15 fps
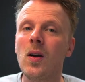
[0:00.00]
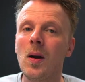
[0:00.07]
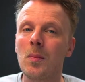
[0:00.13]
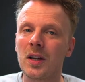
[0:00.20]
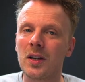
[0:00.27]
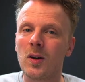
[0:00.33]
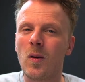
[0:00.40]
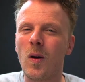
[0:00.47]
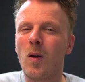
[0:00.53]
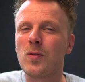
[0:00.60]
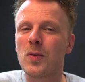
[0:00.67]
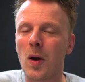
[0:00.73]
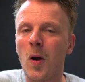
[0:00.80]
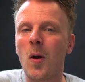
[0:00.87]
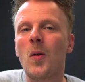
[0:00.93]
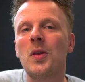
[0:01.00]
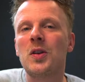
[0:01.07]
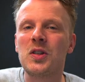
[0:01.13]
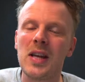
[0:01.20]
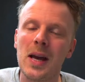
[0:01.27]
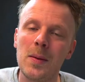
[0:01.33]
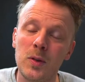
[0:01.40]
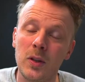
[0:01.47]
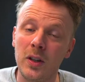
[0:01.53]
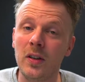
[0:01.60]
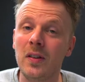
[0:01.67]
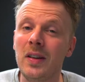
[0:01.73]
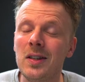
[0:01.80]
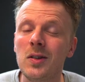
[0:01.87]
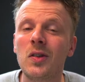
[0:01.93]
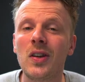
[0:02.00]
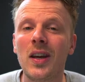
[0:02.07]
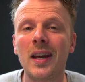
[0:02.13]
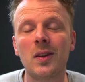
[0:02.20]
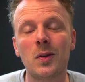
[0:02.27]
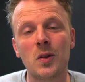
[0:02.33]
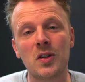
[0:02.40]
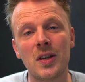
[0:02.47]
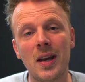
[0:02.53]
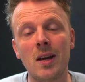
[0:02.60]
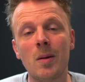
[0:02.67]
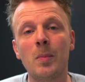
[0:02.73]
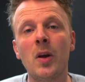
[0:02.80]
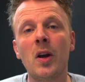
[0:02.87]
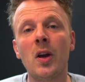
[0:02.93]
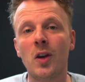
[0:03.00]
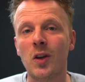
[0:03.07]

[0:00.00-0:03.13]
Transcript: I'm going to go over all the steps you need to take to set up